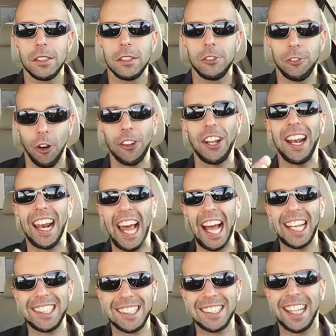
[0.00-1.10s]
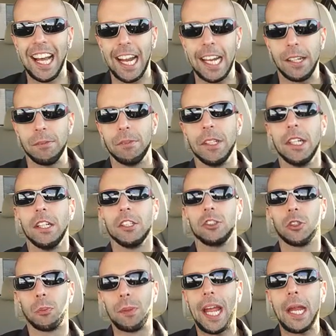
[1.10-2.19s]
For the last time,
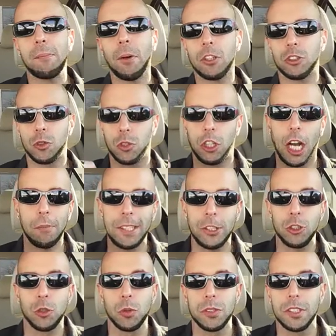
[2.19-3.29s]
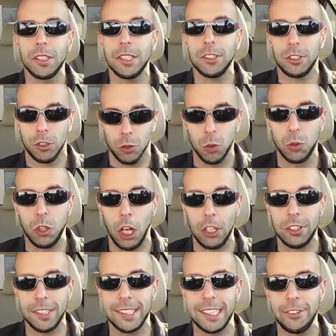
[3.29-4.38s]
to be able to come into
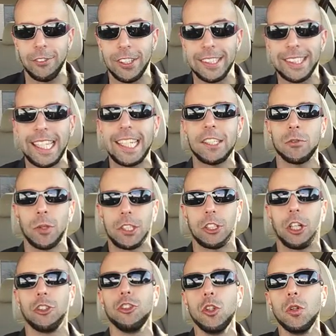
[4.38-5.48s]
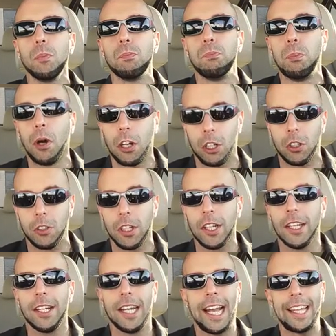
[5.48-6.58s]
2017 with a new book
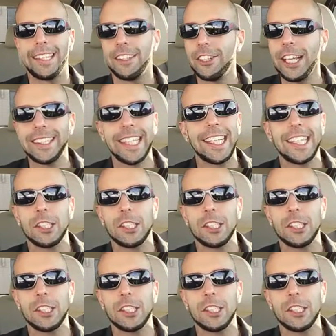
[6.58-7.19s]
and nothing